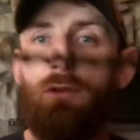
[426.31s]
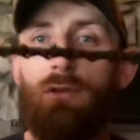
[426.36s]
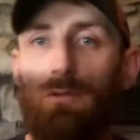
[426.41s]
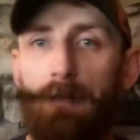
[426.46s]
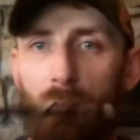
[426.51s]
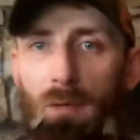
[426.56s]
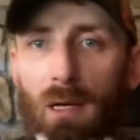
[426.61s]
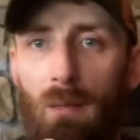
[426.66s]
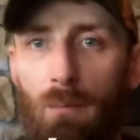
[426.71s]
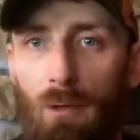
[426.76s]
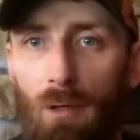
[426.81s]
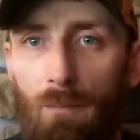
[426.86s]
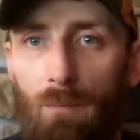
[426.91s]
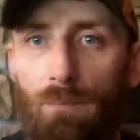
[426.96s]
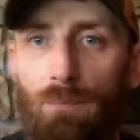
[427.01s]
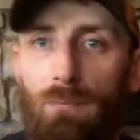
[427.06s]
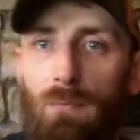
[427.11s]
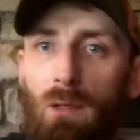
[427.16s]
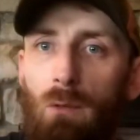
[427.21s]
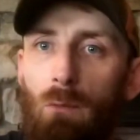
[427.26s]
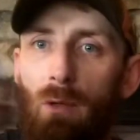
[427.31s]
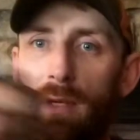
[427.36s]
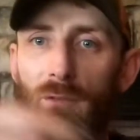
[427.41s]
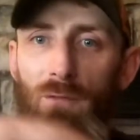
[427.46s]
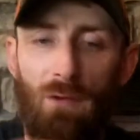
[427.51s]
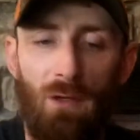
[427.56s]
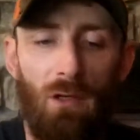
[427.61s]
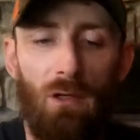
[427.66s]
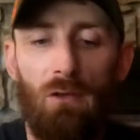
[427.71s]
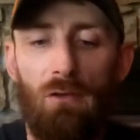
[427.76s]
Just remember, when
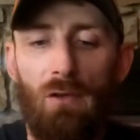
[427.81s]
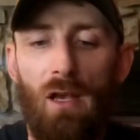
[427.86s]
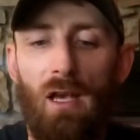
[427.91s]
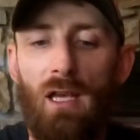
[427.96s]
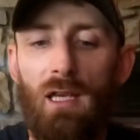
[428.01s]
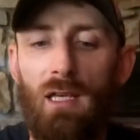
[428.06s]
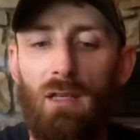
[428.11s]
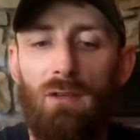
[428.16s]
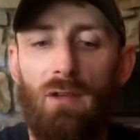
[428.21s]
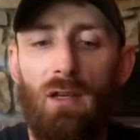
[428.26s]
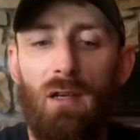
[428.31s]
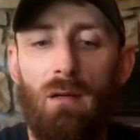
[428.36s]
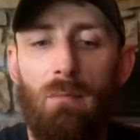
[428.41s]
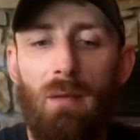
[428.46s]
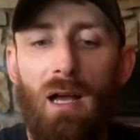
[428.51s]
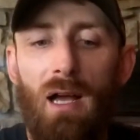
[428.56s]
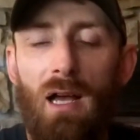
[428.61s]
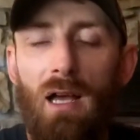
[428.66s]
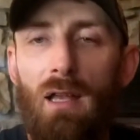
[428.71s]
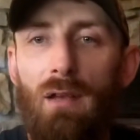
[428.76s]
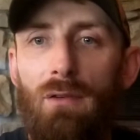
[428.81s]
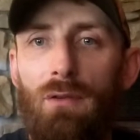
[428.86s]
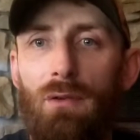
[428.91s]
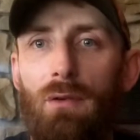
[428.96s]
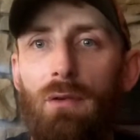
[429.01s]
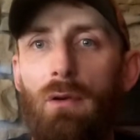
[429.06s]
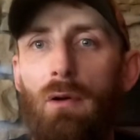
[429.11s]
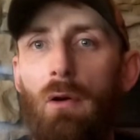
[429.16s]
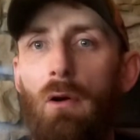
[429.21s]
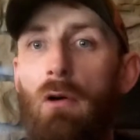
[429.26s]
it feels like it's in a bind
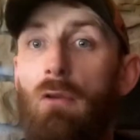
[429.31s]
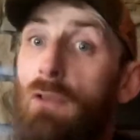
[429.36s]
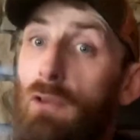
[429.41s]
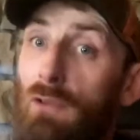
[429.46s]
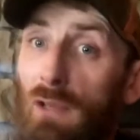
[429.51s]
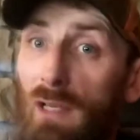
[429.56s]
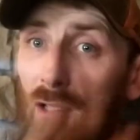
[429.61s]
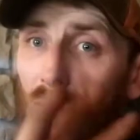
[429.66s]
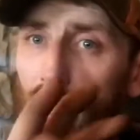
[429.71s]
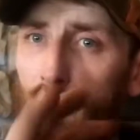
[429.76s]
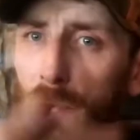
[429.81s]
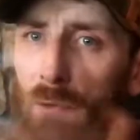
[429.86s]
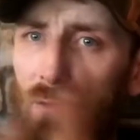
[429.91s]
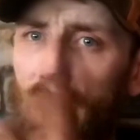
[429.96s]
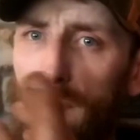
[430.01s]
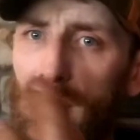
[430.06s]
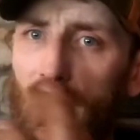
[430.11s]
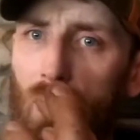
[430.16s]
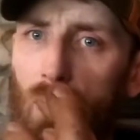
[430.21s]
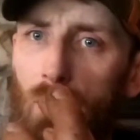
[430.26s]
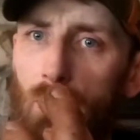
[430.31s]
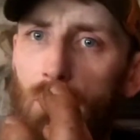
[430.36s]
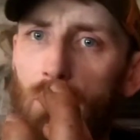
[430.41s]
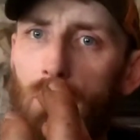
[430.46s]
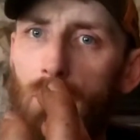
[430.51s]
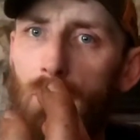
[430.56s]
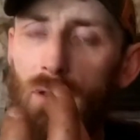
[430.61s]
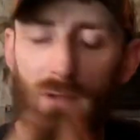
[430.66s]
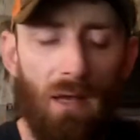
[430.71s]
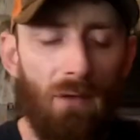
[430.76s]
or it feels like it's twisted
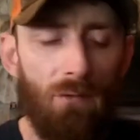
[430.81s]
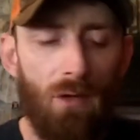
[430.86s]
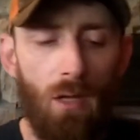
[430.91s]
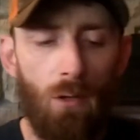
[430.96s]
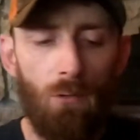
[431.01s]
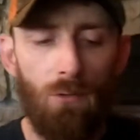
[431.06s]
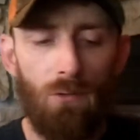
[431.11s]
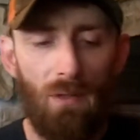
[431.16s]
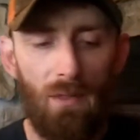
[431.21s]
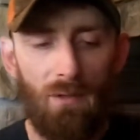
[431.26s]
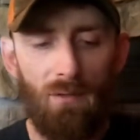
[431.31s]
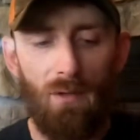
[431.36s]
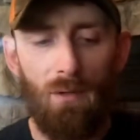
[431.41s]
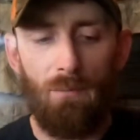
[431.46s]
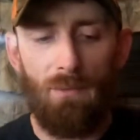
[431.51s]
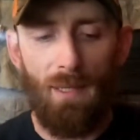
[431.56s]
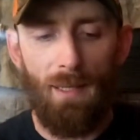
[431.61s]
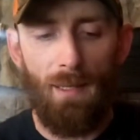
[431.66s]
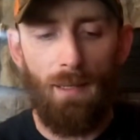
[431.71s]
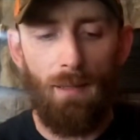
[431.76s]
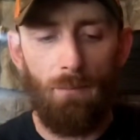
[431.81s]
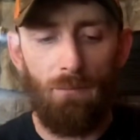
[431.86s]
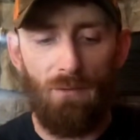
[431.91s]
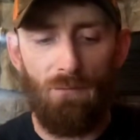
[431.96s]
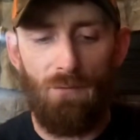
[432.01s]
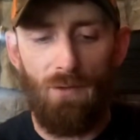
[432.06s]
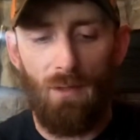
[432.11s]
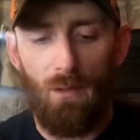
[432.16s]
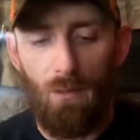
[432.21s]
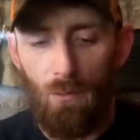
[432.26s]
up, because I've noticed like
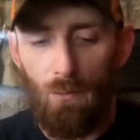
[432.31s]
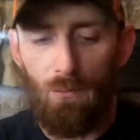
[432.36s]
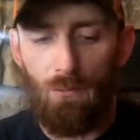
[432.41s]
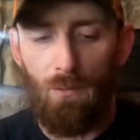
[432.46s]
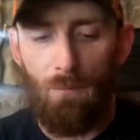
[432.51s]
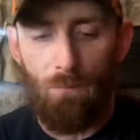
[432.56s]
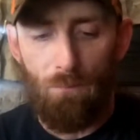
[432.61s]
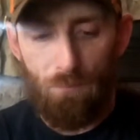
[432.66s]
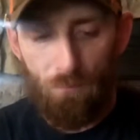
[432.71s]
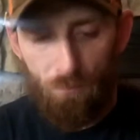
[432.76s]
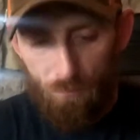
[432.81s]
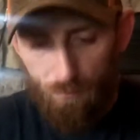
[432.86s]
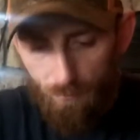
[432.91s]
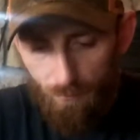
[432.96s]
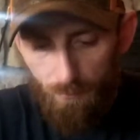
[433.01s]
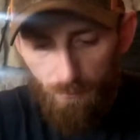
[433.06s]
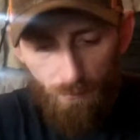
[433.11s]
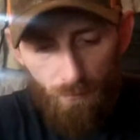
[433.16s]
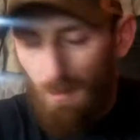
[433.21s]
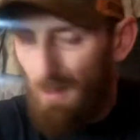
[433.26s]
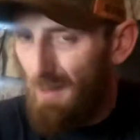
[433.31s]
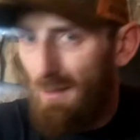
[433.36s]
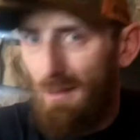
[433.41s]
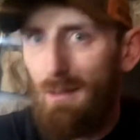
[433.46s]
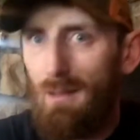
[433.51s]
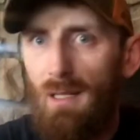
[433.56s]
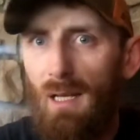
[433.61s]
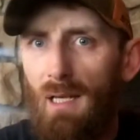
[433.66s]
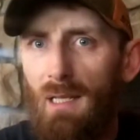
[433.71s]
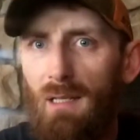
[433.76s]
sometimes it feels
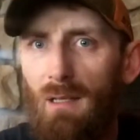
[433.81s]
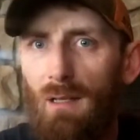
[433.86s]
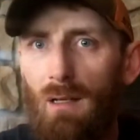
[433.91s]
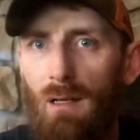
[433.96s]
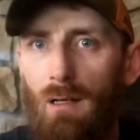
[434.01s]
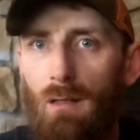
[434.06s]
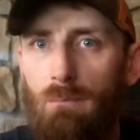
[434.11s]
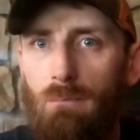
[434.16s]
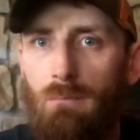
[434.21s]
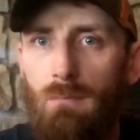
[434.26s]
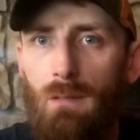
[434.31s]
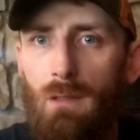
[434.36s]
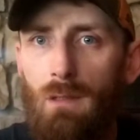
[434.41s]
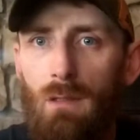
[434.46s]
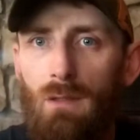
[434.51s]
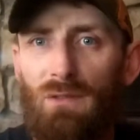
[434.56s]
like um,